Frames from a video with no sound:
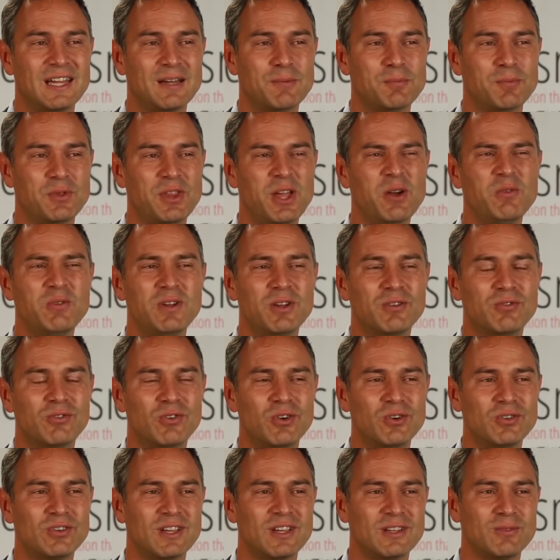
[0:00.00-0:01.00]
But they only
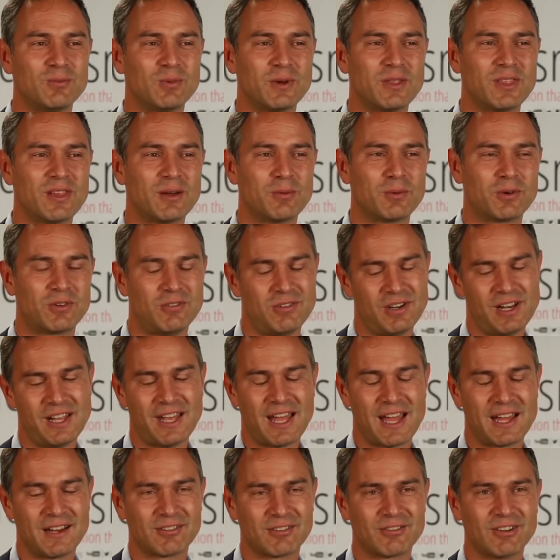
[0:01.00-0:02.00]
wrote it when they were really
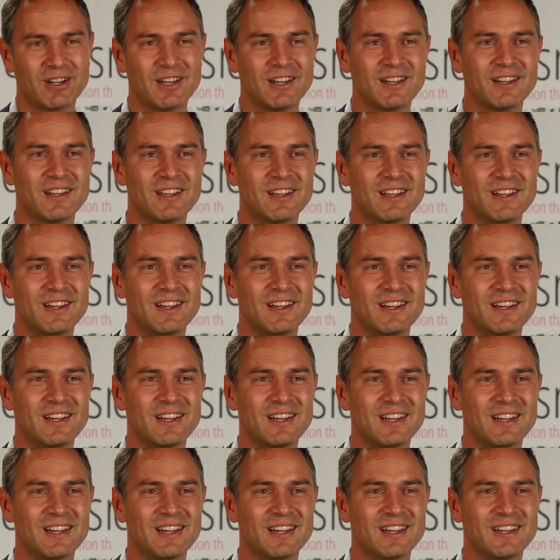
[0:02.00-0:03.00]
angry,
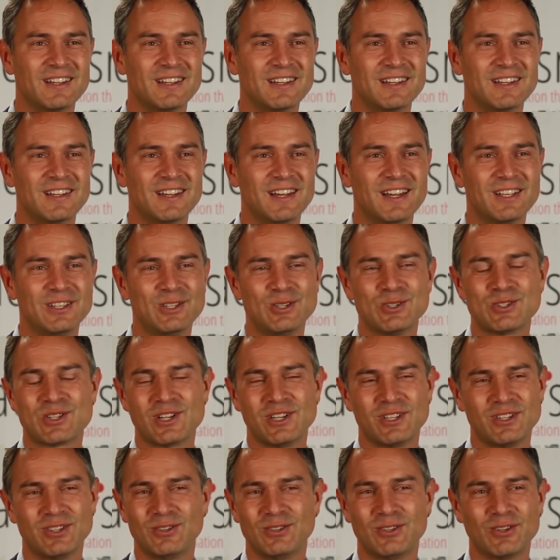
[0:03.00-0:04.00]
and
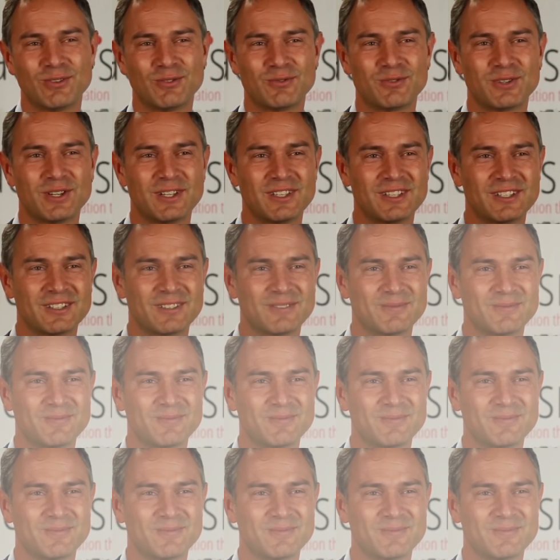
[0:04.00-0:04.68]
usually you don't find it.